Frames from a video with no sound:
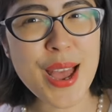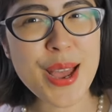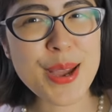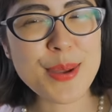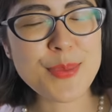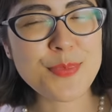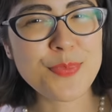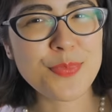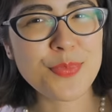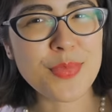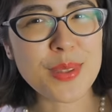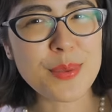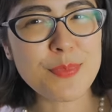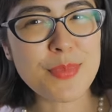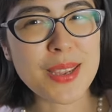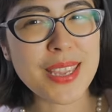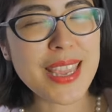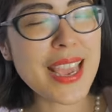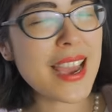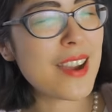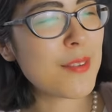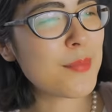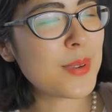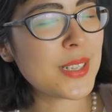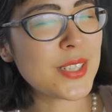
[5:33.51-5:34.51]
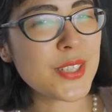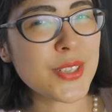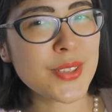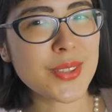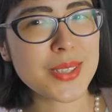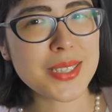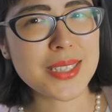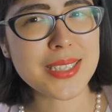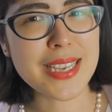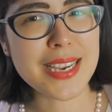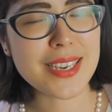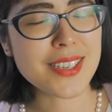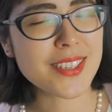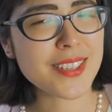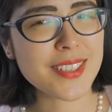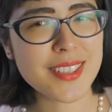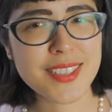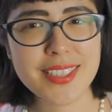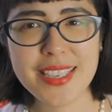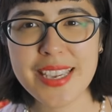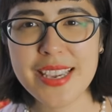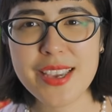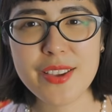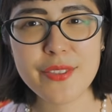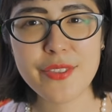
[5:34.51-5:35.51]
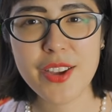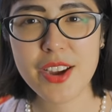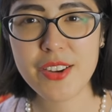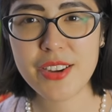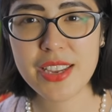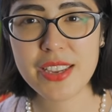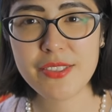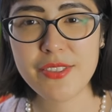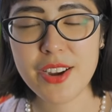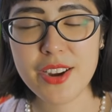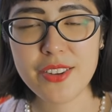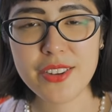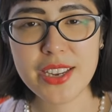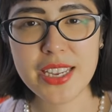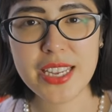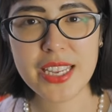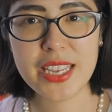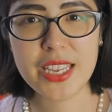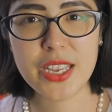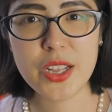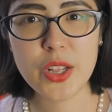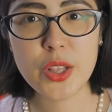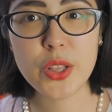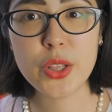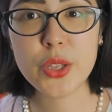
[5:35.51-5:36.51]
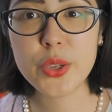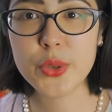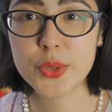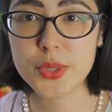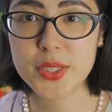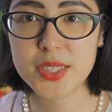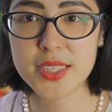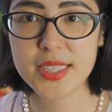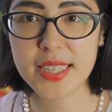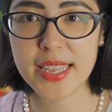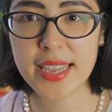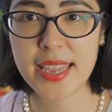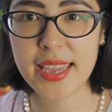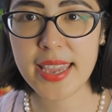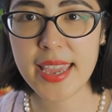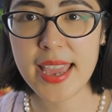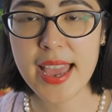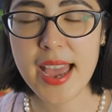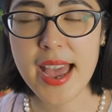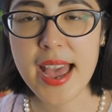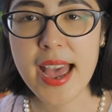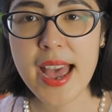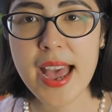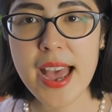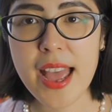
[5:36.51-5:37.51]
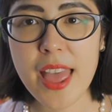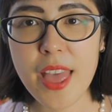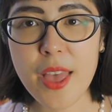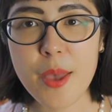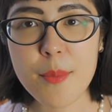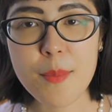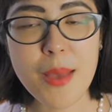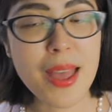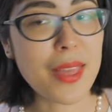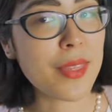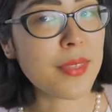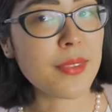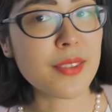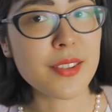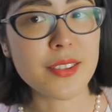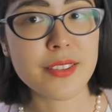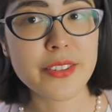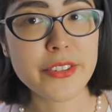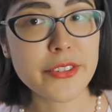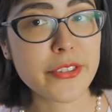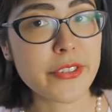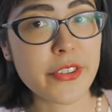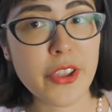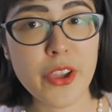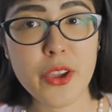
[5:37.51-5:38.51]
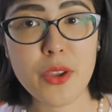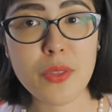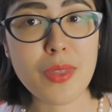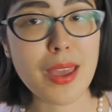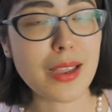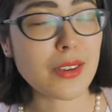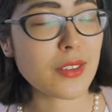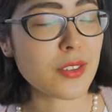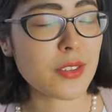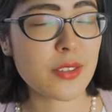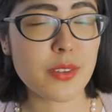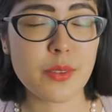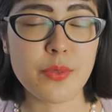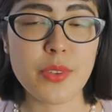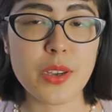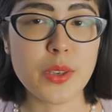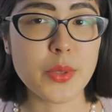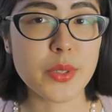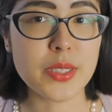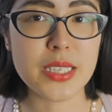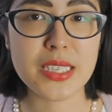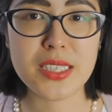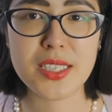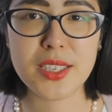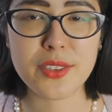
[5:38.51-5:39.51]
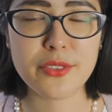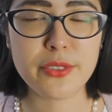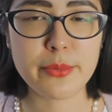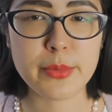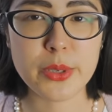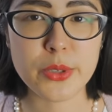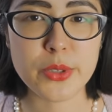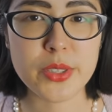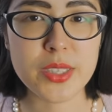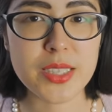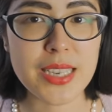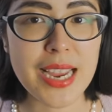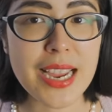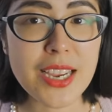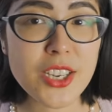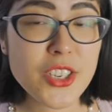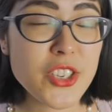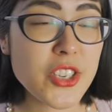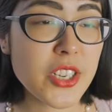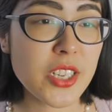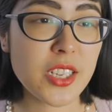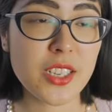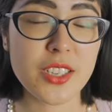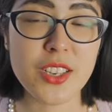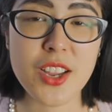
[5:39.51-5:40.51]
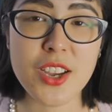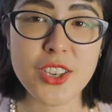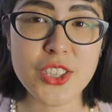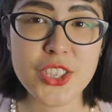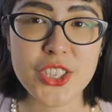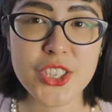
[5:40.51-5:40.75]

Um, but yeah, I've been doing the stashless year very, very loosely. Um, and so that just involves knitting from your stash in a